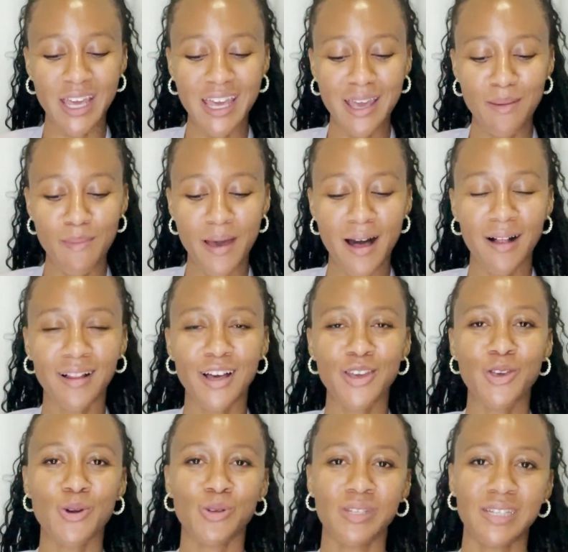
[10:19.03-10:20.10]
email
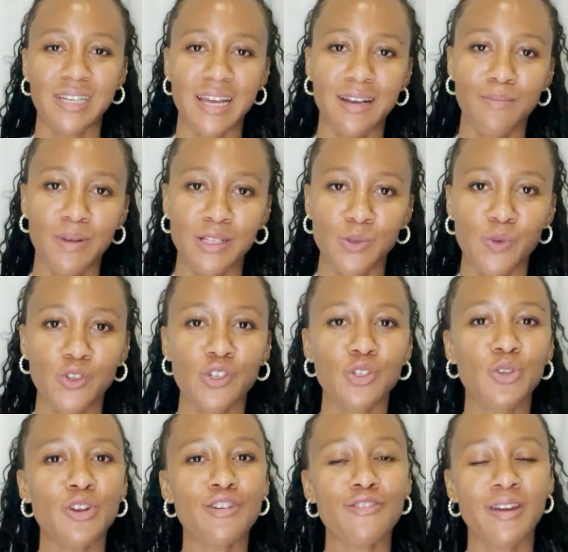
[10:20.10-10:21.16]
your statements, which is
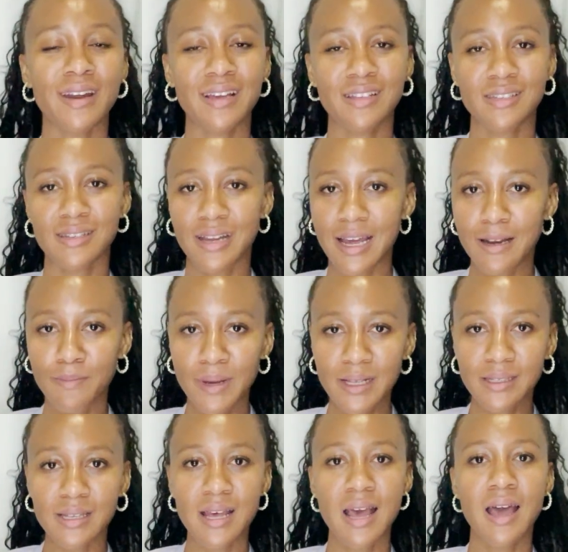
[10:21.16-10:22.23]
your trading
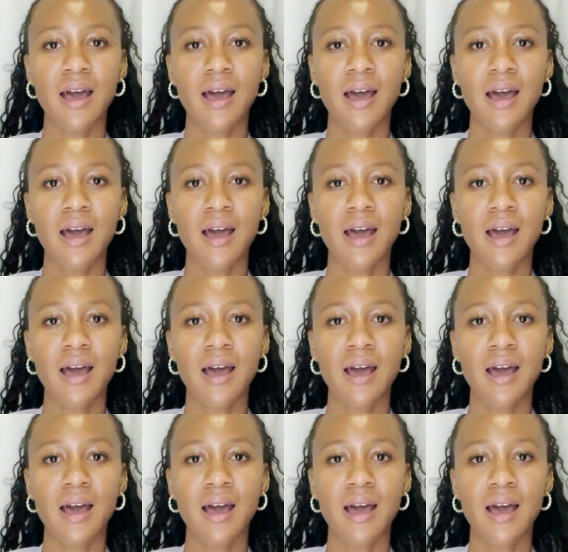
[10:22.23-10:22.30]
statements